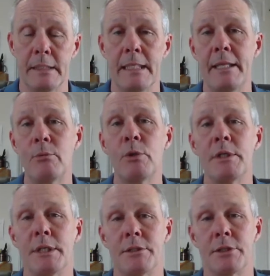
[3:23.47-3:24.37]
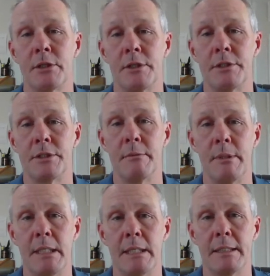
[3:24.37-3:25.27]
Now, they wouldn't necessarily see
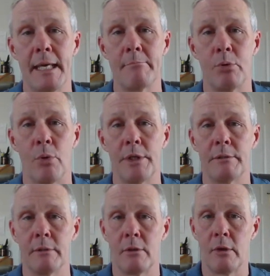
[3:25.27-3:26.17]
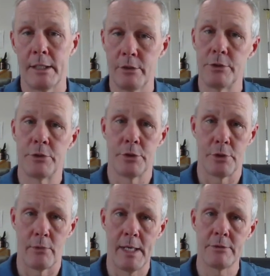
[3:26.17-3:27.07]
me at that point, or I could turn it
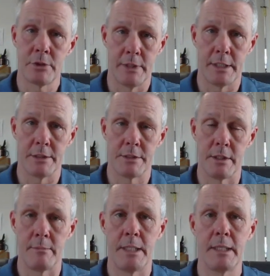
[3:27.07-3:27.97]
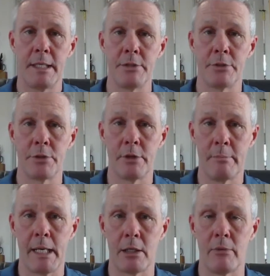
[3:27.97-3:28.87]
around so they could see me and then turn it
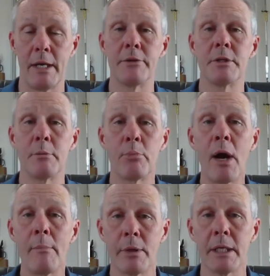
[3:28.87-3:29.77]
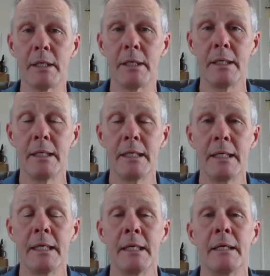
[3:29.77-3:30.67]
back around to the property.
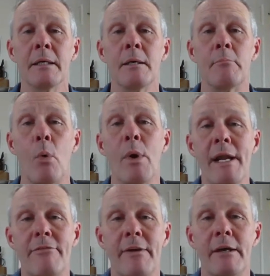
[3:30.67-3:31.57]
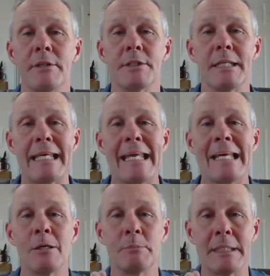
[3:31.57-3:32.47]
But what I found is it
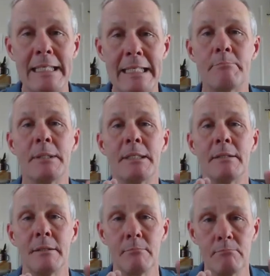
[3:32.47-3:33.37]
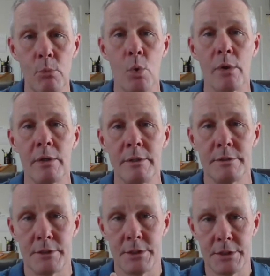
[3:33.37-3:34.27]
helped keep it more
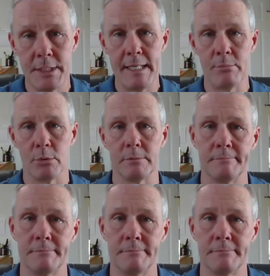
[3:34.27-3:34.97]
stable.